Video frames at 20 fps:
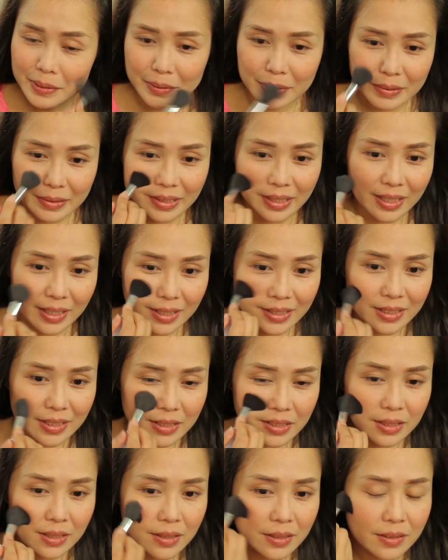Oh
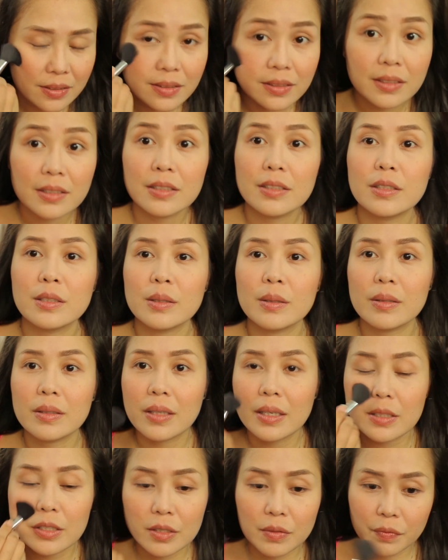gosh. So
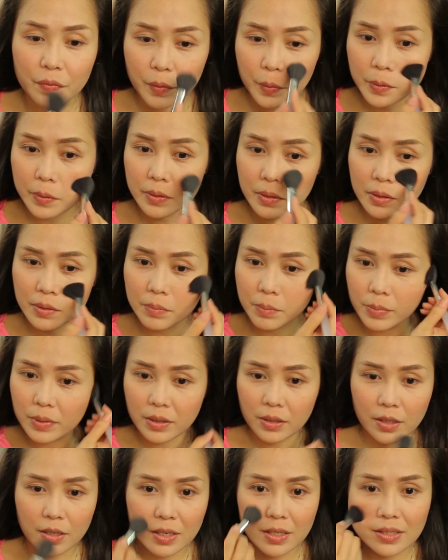that's for the
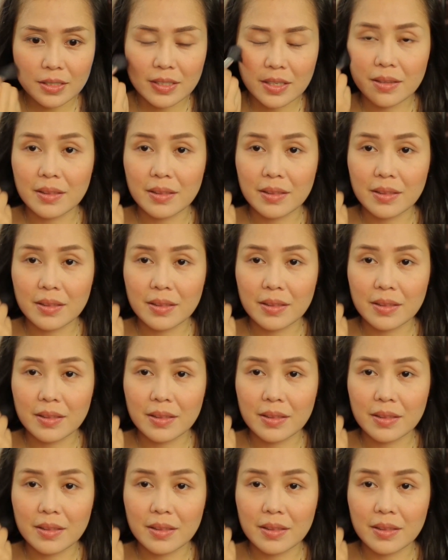blush.